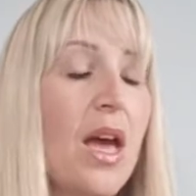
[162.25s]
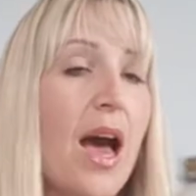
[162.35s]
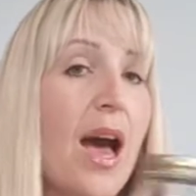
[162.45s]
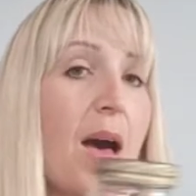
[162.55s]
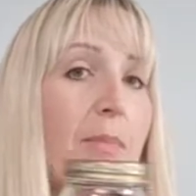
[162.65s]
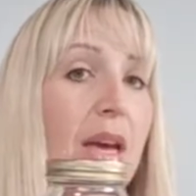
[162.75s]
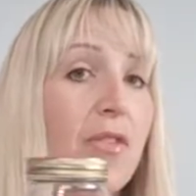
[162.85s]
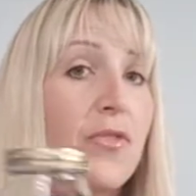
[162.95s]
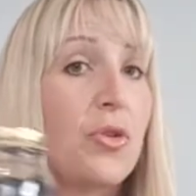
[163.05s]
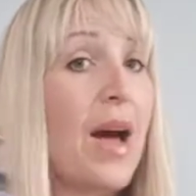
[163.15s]

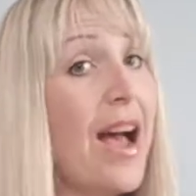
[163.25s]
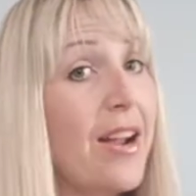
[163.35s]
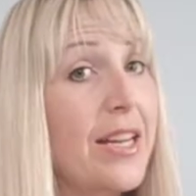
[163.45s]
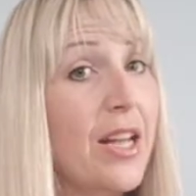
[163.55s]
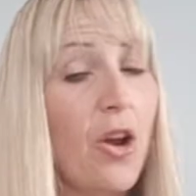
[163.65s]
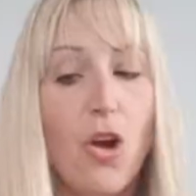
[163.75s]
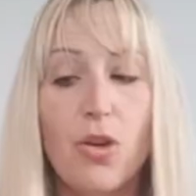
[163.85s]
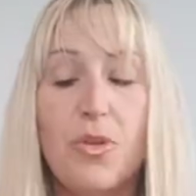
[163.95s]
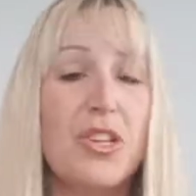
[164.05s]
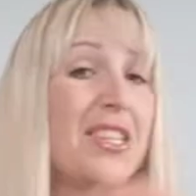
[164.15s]
If you are eating at
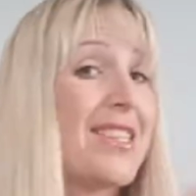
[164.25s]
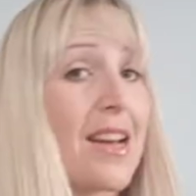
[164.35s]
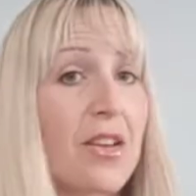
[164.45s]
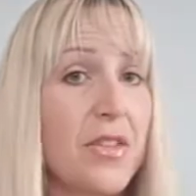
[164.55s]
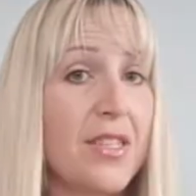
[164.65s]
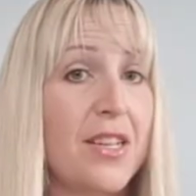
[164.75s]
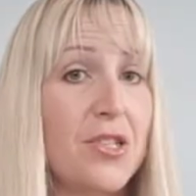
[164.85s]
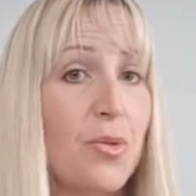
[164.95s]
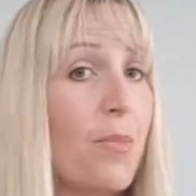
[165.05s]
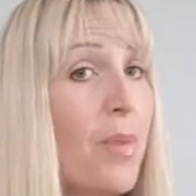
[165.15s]
home, you can dunk this
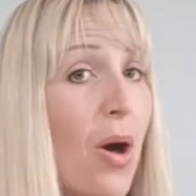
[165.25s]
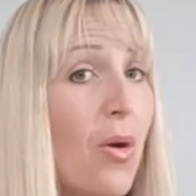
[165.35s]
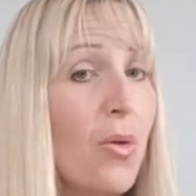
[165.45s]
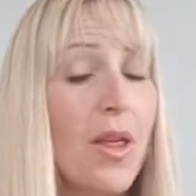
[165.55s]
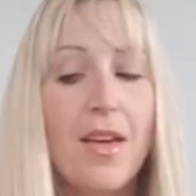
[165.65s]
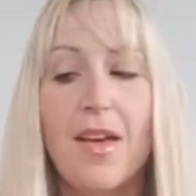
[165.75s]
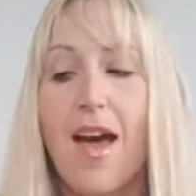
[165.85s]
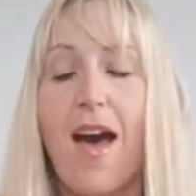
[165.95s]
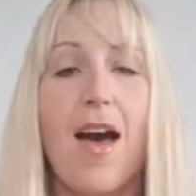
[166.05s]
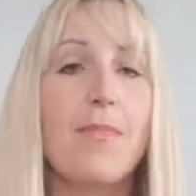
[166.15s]
into a bowl
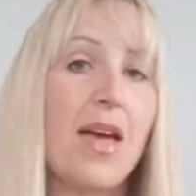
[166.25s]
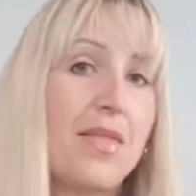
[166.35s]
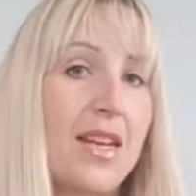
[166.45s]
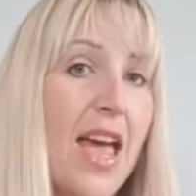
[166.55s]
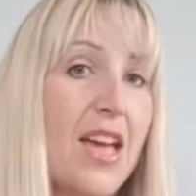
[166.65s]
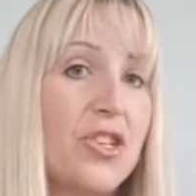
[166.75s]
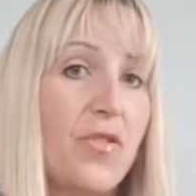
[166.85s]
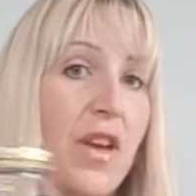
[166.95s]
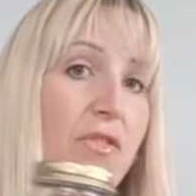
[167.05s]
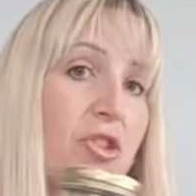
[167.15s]
and then add your
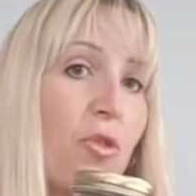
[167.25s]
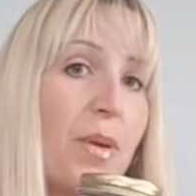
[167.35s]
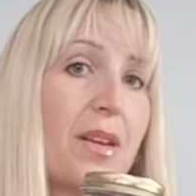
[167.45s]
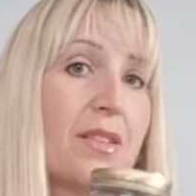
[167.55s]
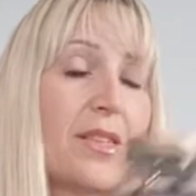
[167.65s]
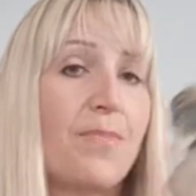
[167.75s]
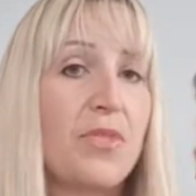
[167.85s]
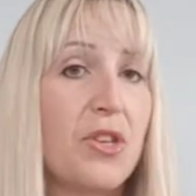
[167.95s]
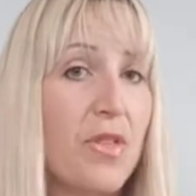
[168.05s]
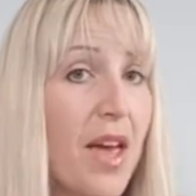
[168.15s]
favourite toppings.
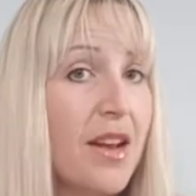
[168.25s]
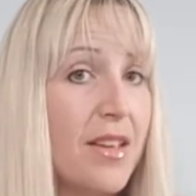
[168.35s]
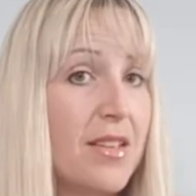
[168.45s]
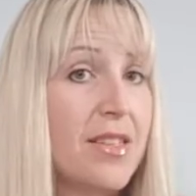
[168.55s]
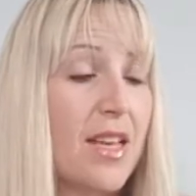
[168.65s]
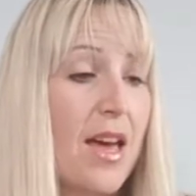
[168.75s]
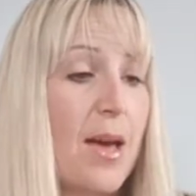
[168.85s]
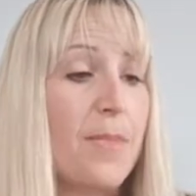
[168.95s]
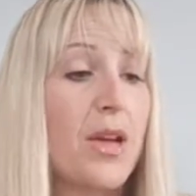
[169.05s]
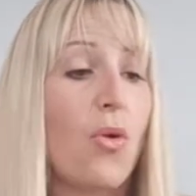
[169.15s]
So that is
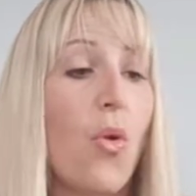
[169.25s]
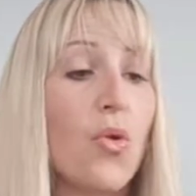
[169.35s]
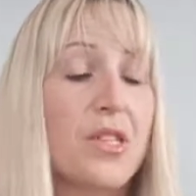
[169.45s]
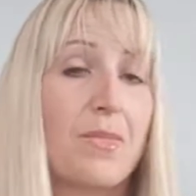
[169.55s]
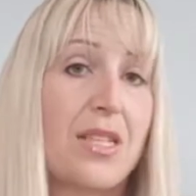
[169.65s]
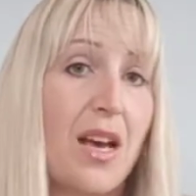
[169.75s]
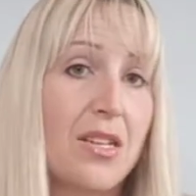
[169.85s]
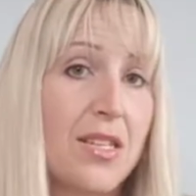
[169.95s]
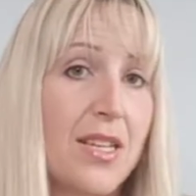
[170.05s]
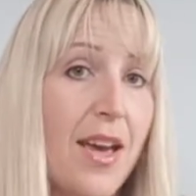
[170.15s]
an awesome start
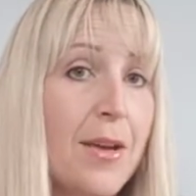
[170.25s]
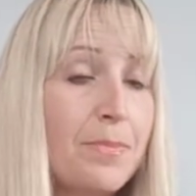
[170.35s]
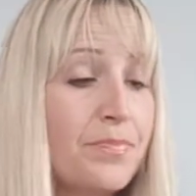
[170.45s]
to the day.